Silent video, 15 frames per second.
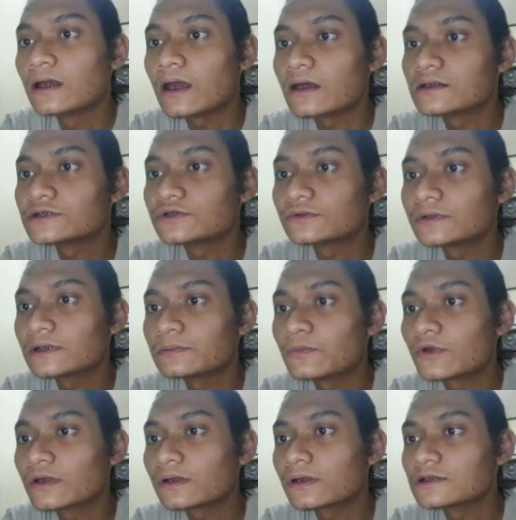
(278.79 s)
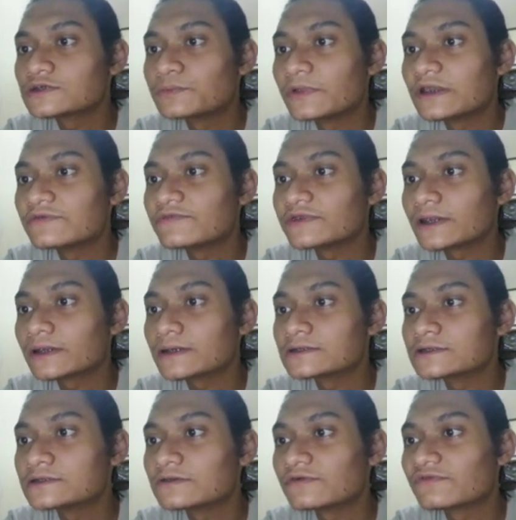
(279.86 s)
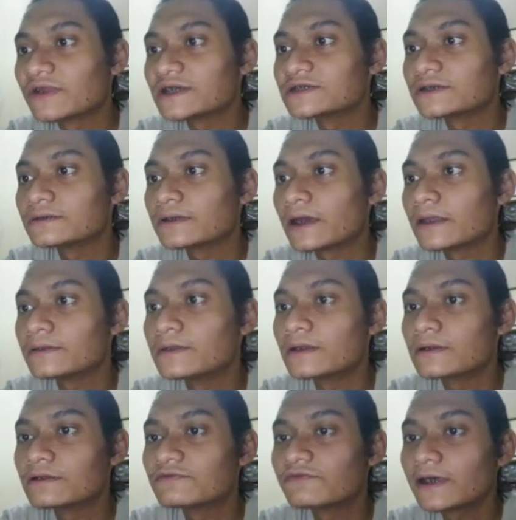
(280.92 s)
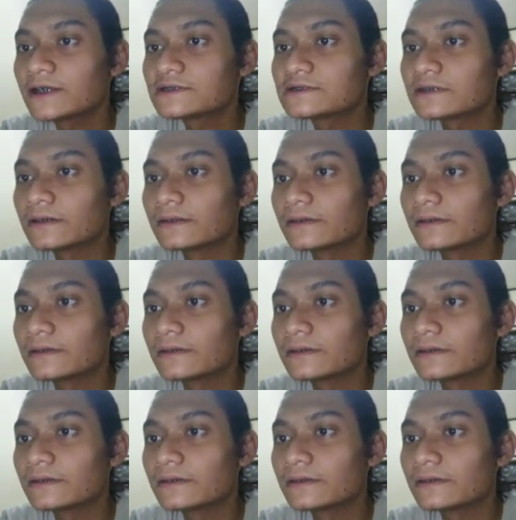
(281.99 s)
a rational moral cost-benefit analysis of action and their effects,